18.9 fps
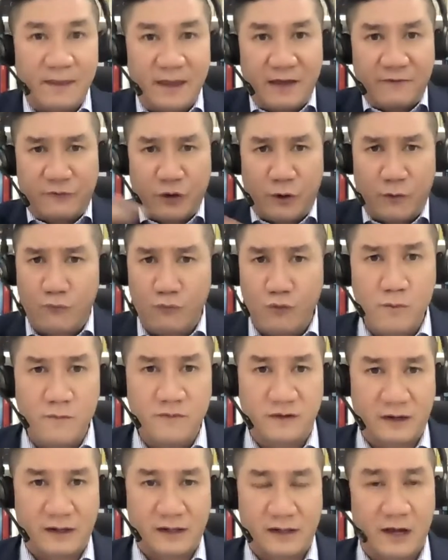if your
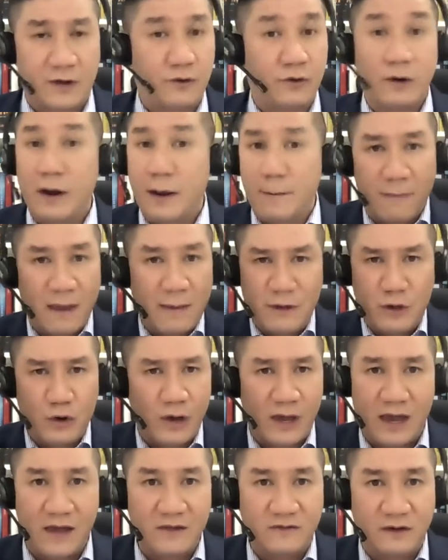room's a clutter, maybe
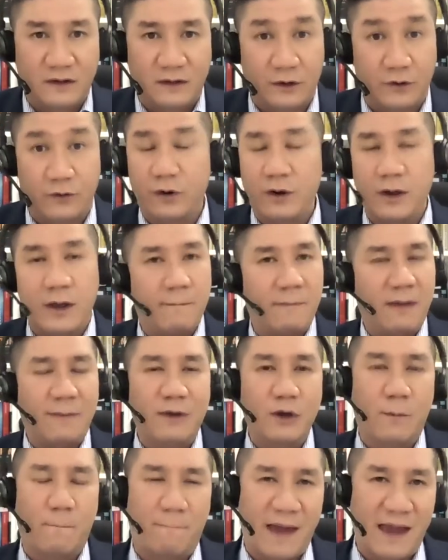your head's a clutter,
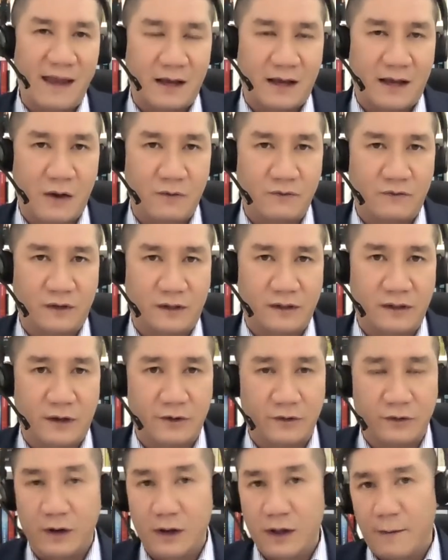maybe your bank account's a
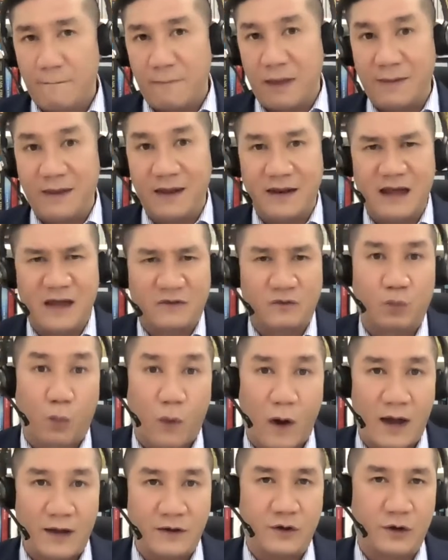clutter, maybe that's
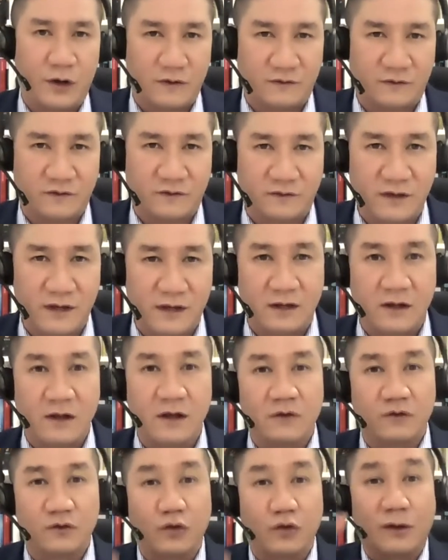why you're not succeeding.
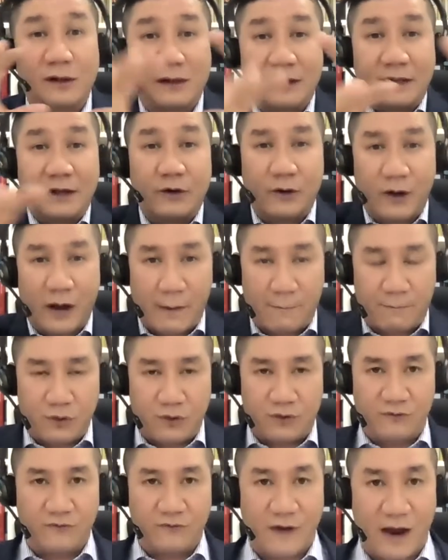So clear up
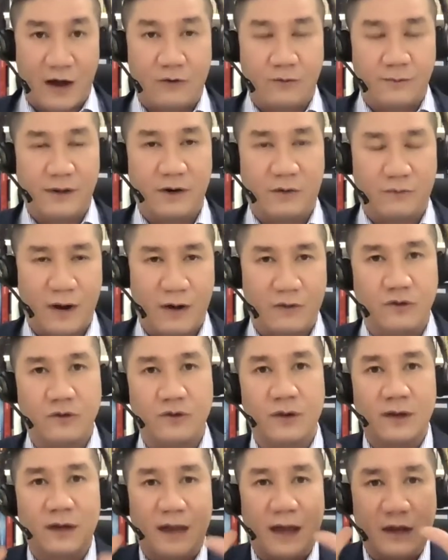your environment around
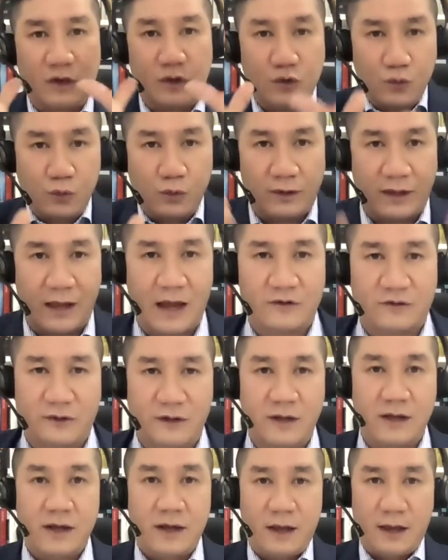you and you will
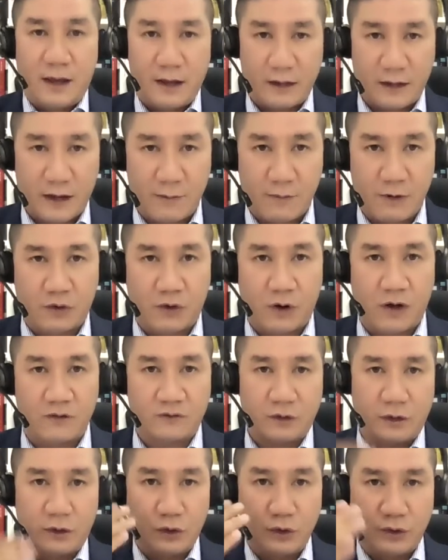actually come
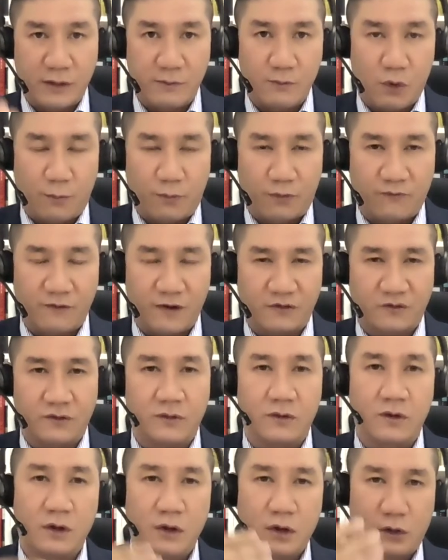across looking more
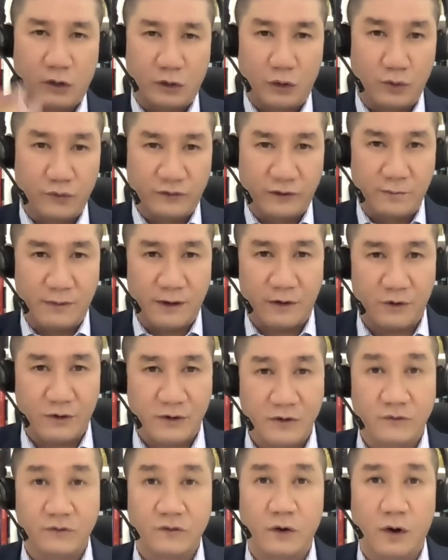professional, closing better
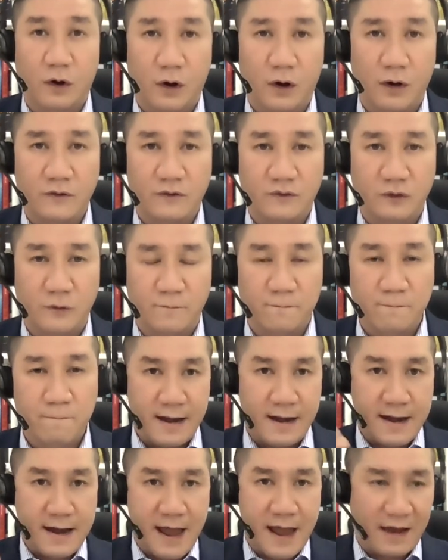deals on Zoom.
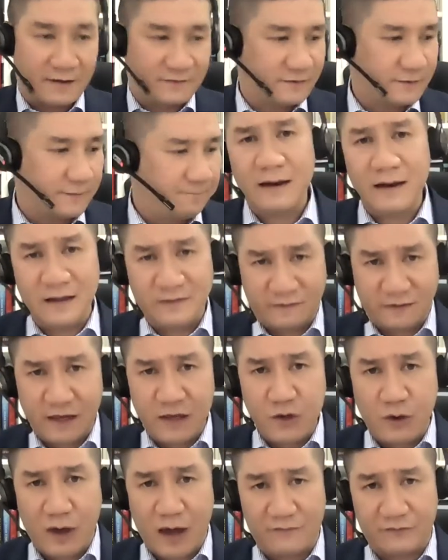Next, let's say
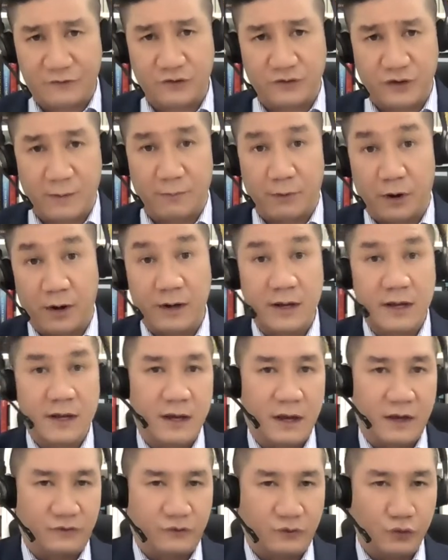you have to jump on
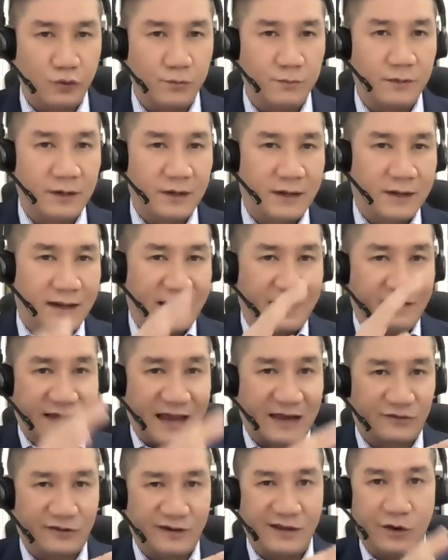a Zoom that is
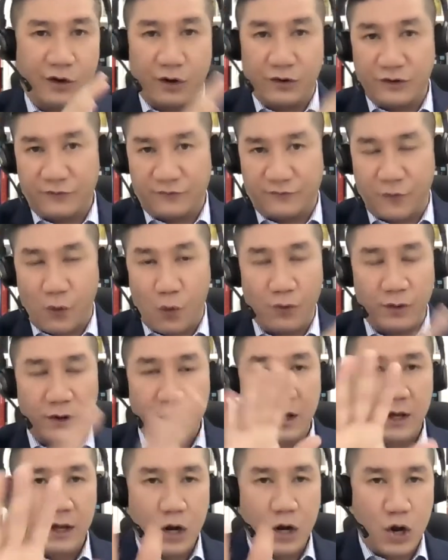actually on your phone,
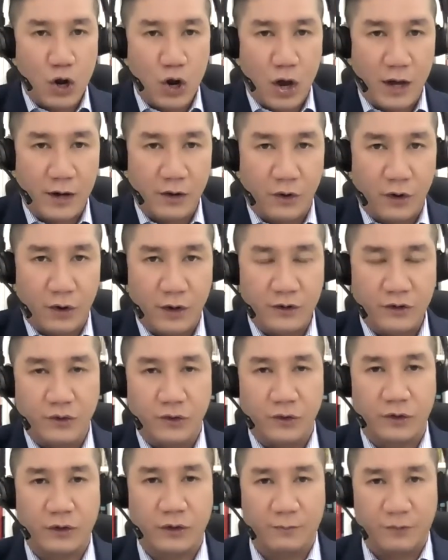not on
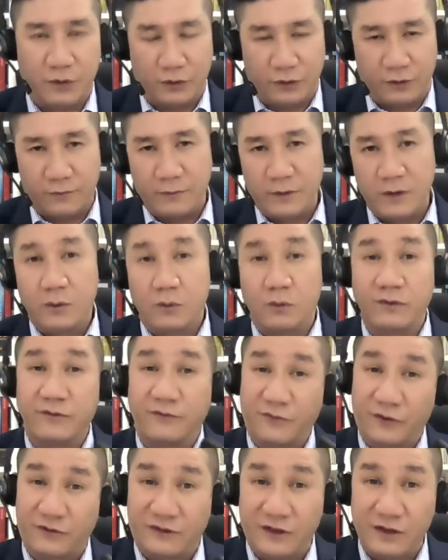your computer. Well, the
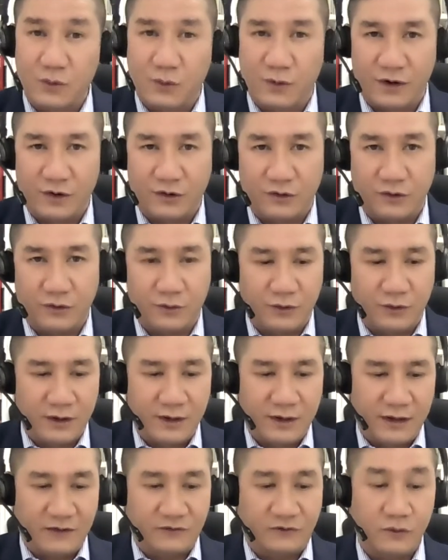first thing you want to do
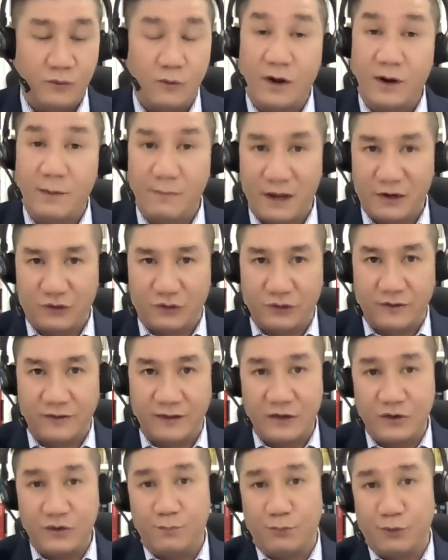is you want to make sure
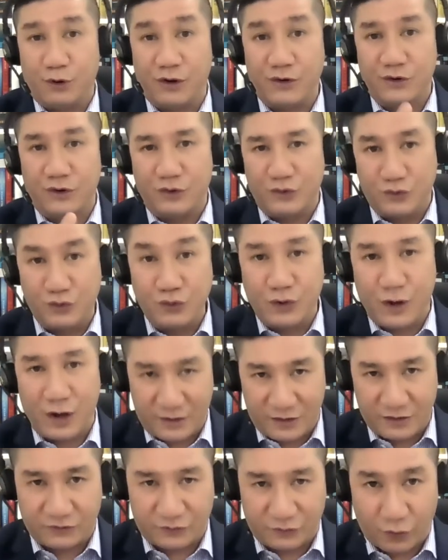that you put on your do
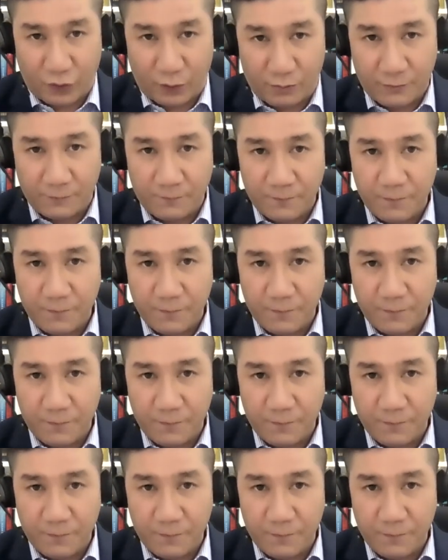not disturb,